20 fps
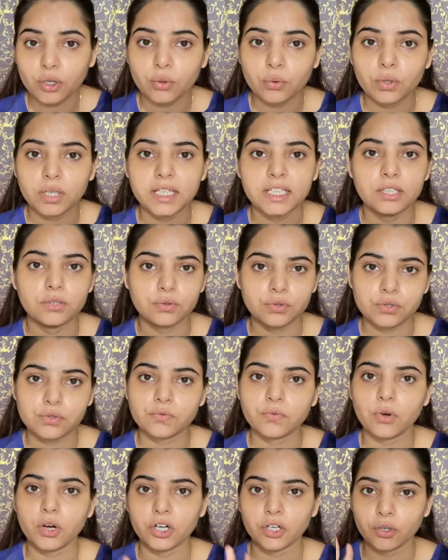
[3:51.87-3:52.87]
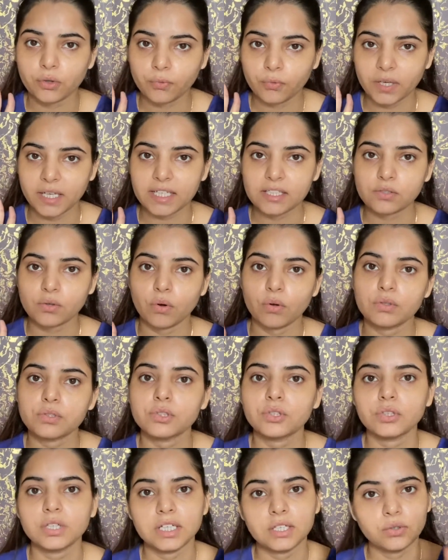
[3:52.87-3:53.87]
only used for your face, also
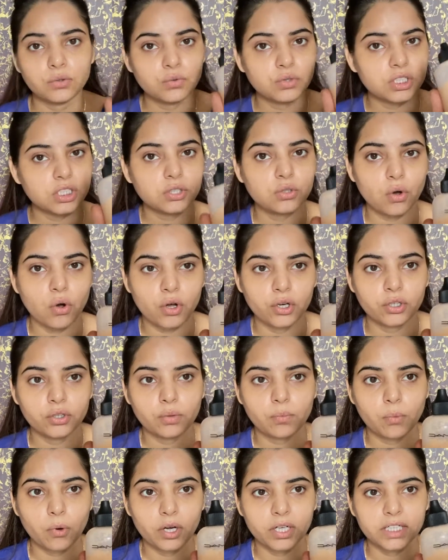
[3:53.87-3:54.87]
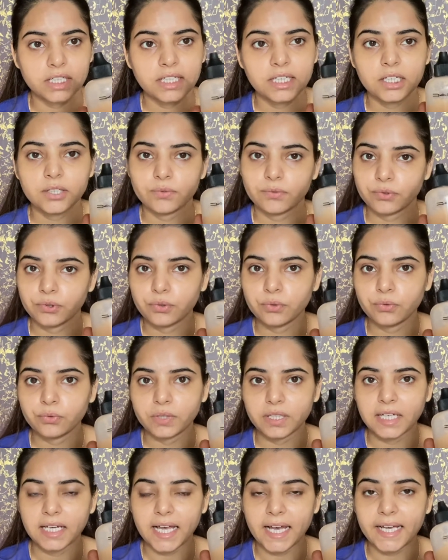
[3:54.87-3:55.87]
you can use it on your body if you
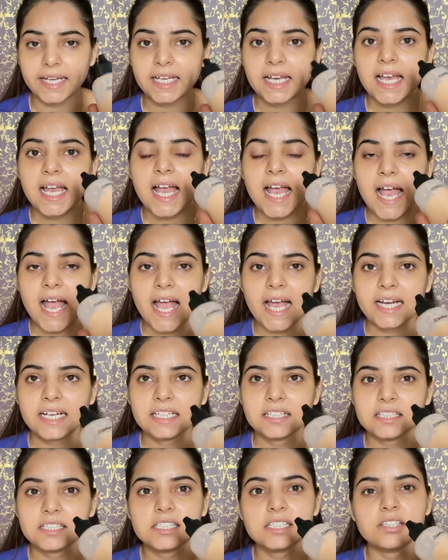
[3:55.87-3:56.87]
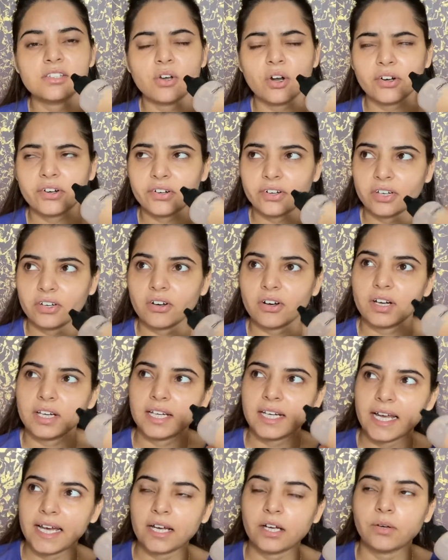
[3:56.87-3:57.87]
feel like. And this is not
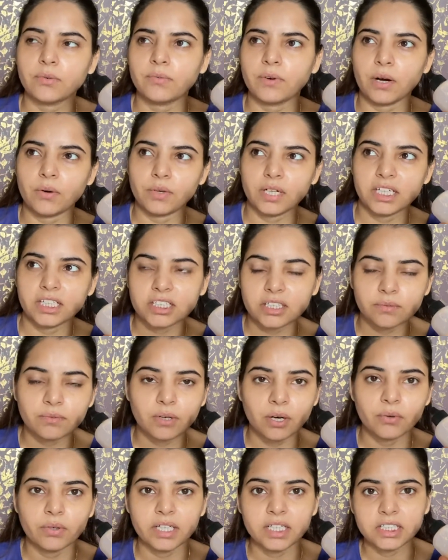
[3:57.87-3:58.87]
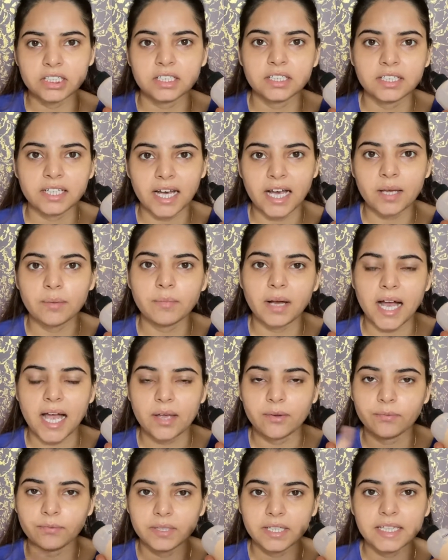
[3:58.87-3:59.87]
really like a foundation time. I feel